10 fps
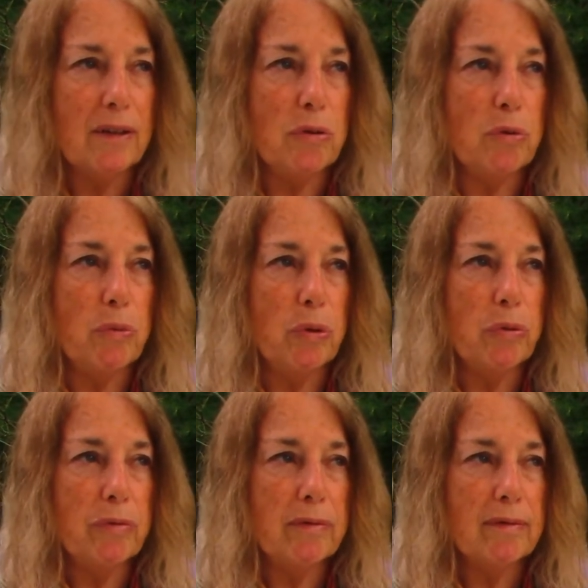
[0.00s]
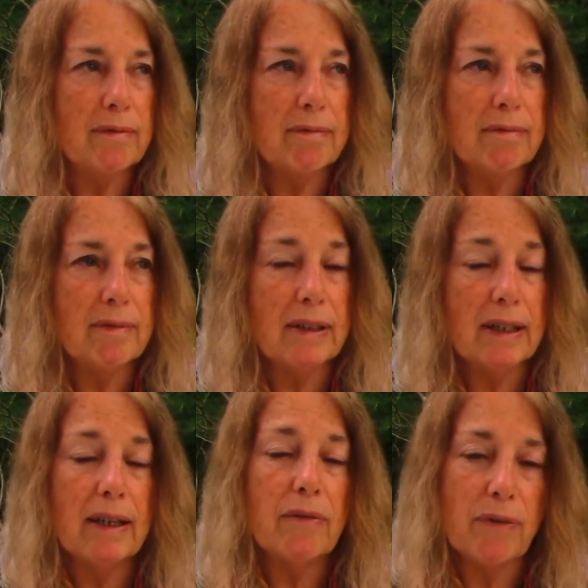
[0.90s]
new moon,
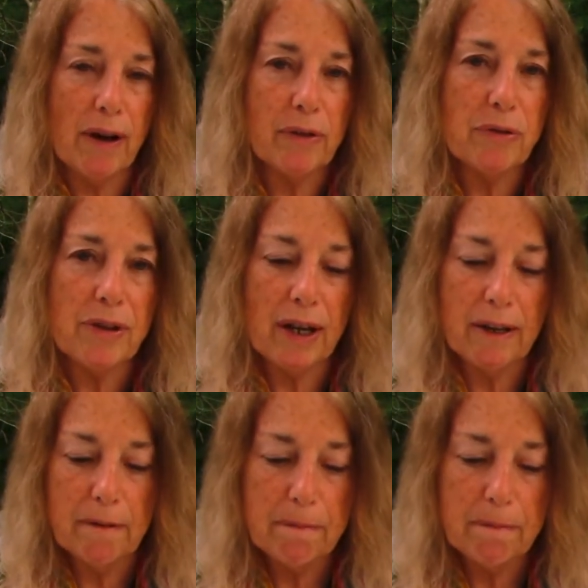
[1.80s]
and Father's Day.